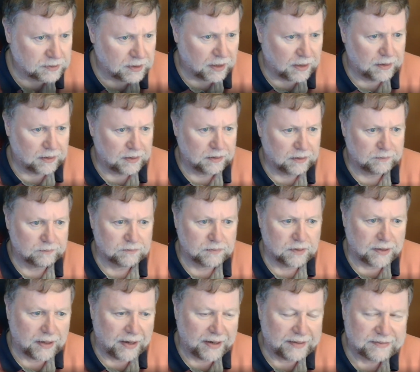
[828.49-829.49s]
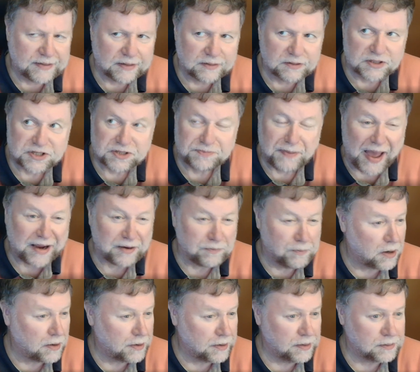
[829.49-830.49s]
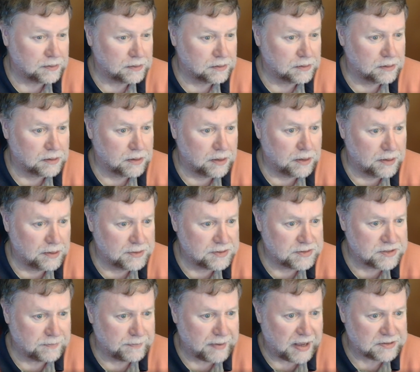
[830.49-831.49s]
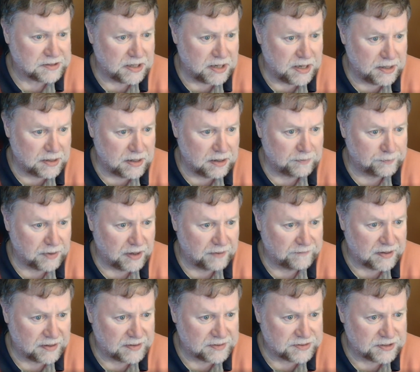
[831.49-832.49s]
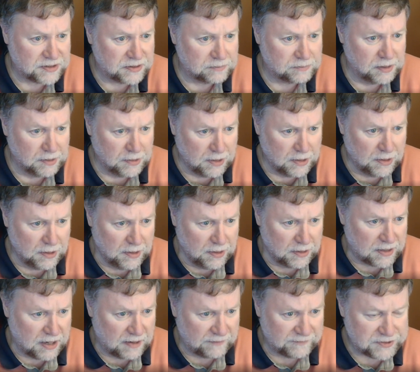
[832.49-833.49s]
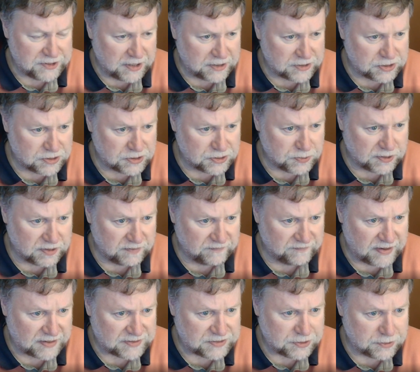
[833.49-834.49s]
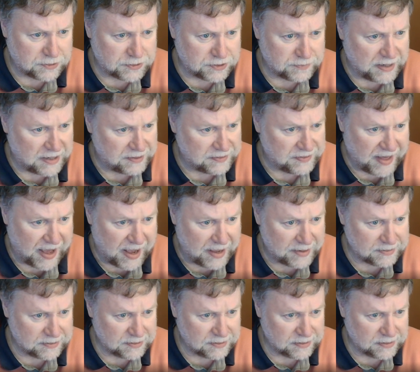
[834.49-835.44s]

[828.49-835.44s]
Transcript: I think the SPAC market is about to heat up. I've had some conversations with investors about that.